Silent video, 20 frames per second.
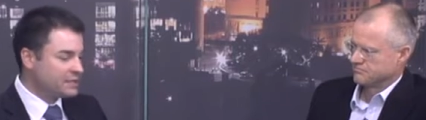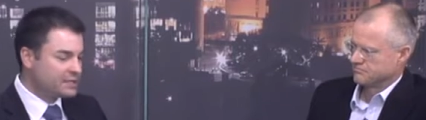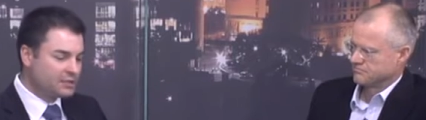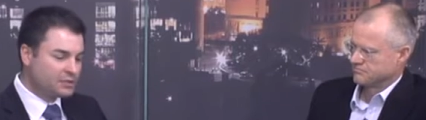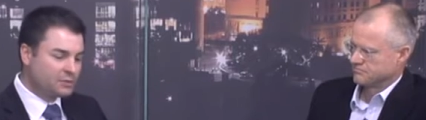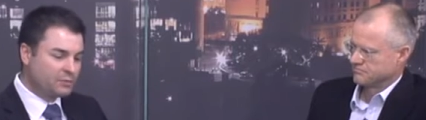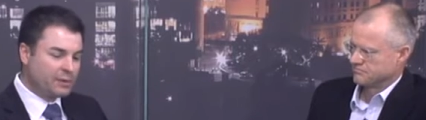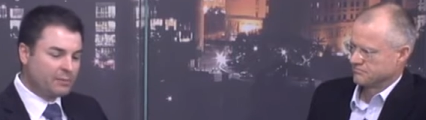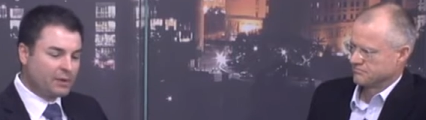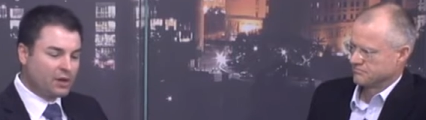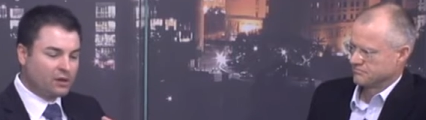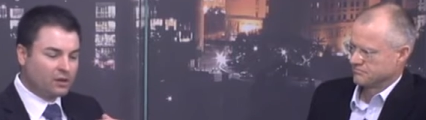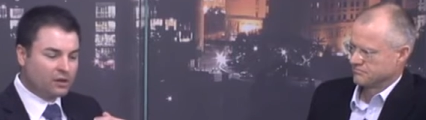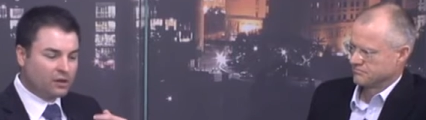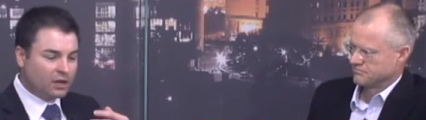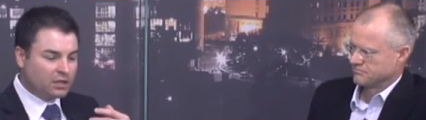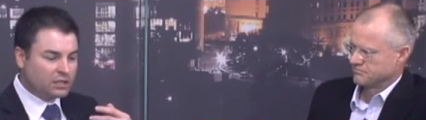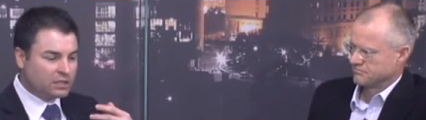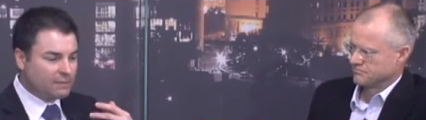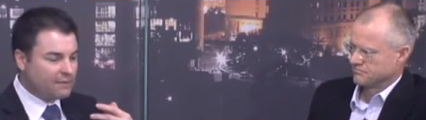Speaker 1: and this is where my whole
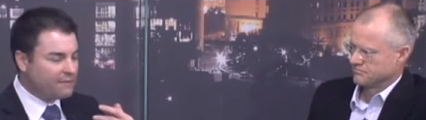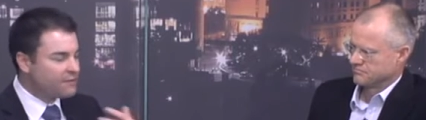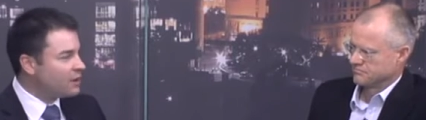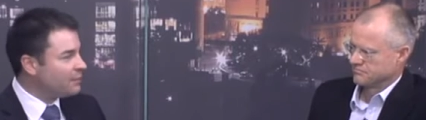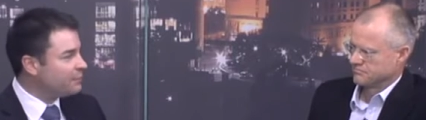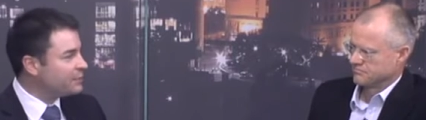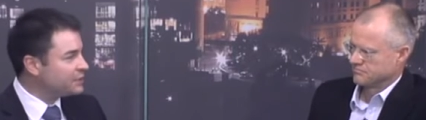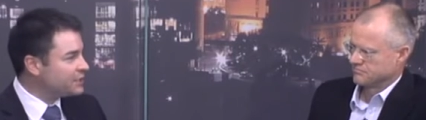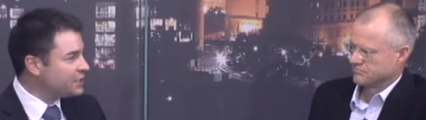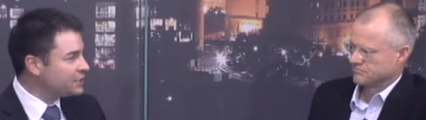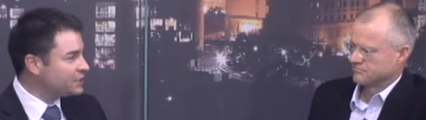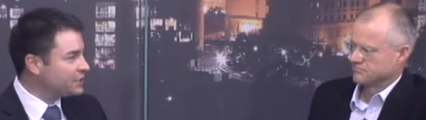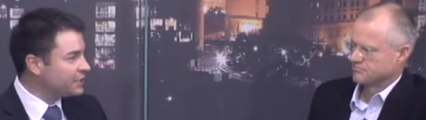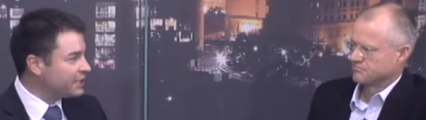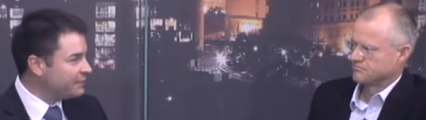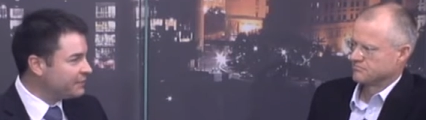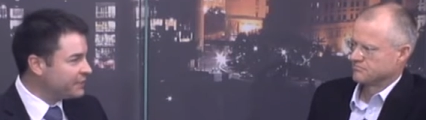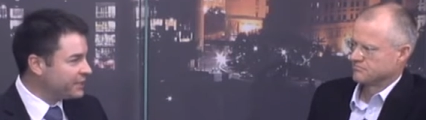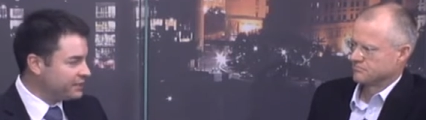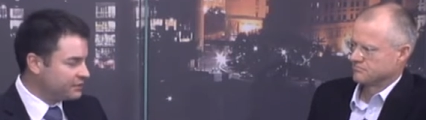concept of competition
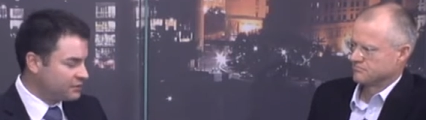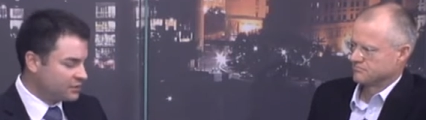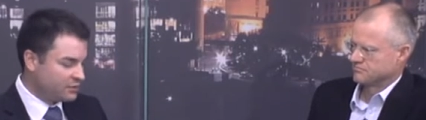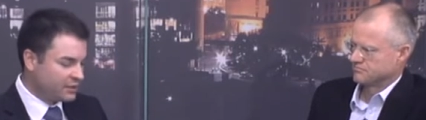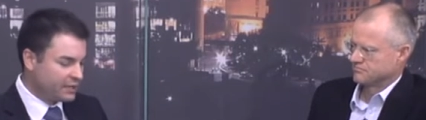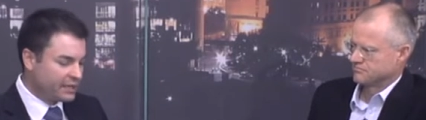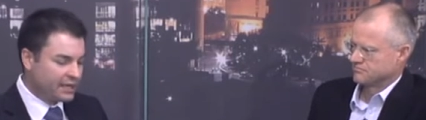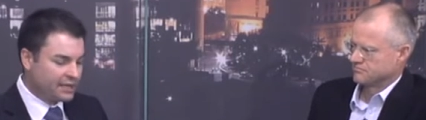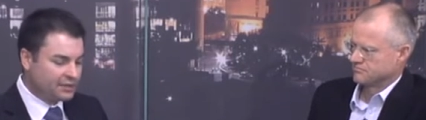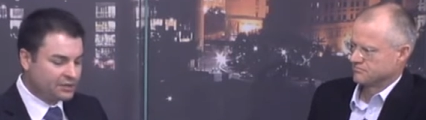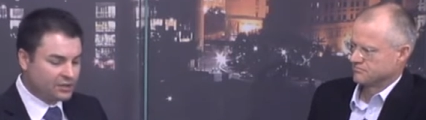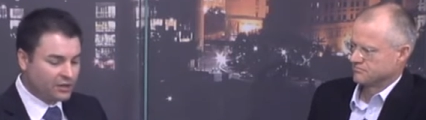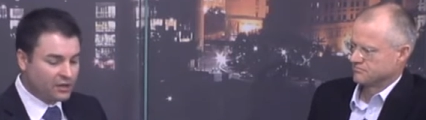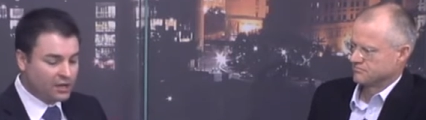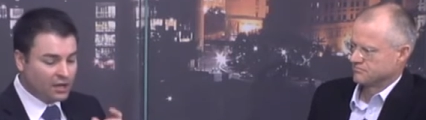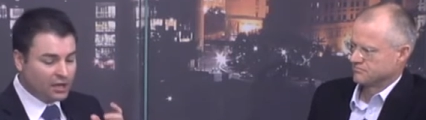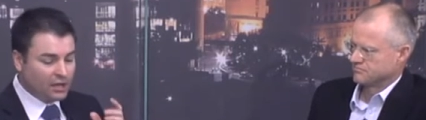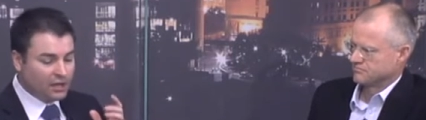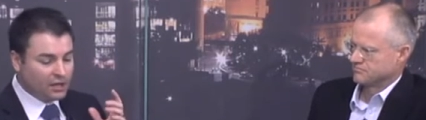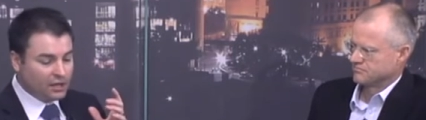coming into account. So
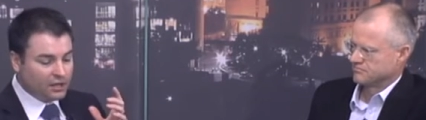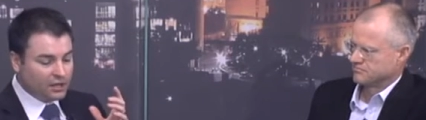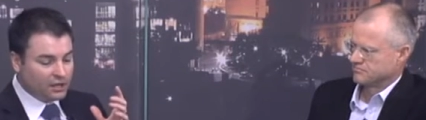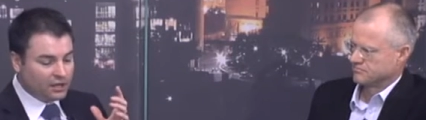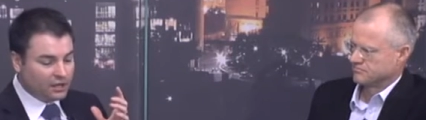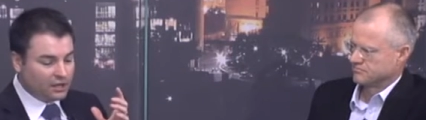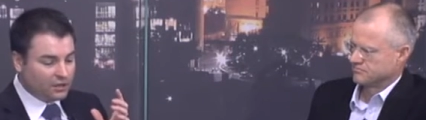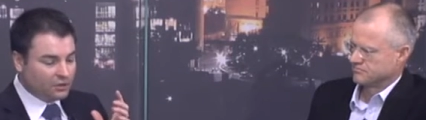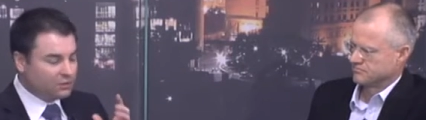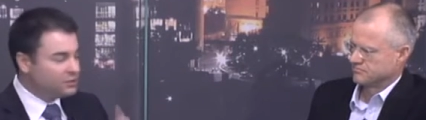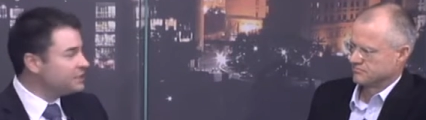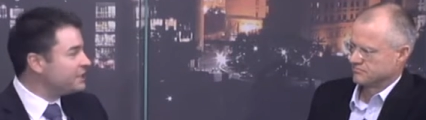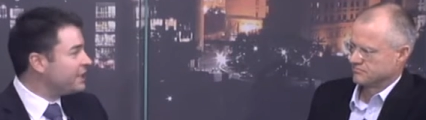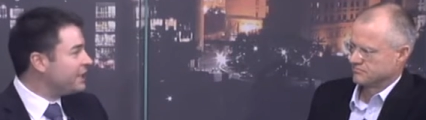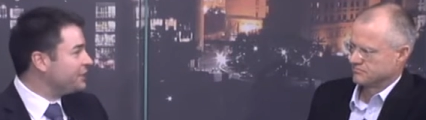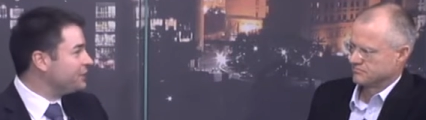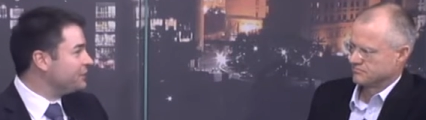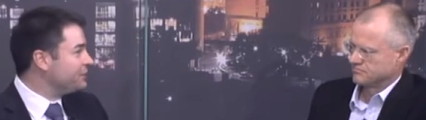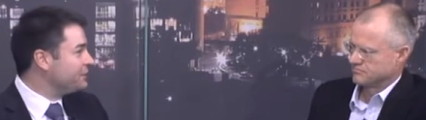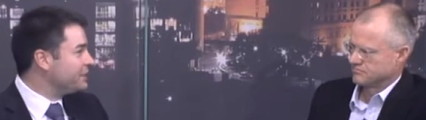
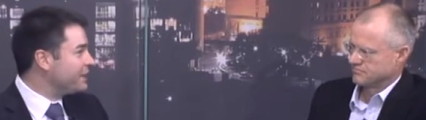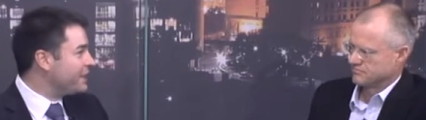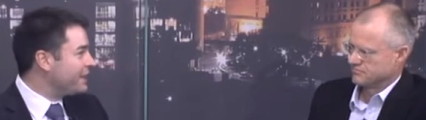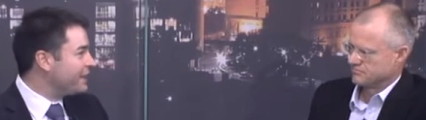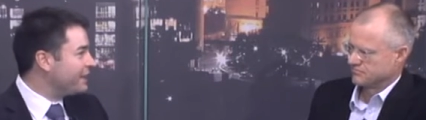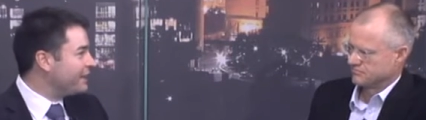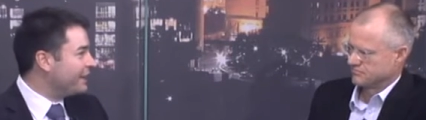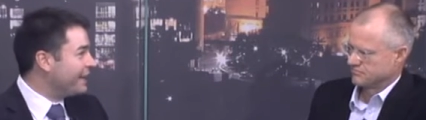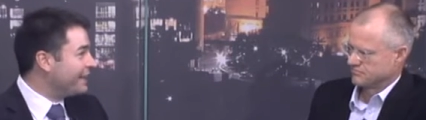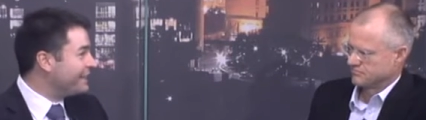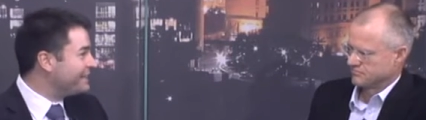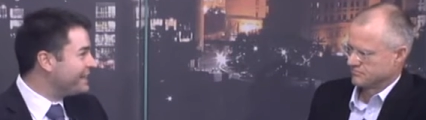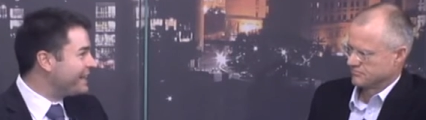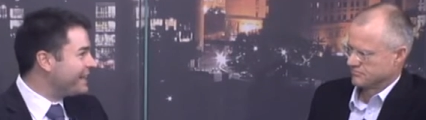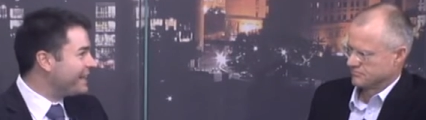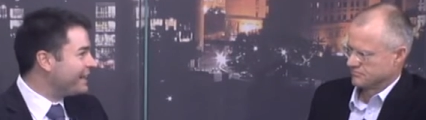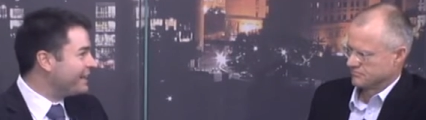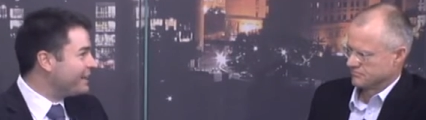Hyundai, Hyundai, Hyundai,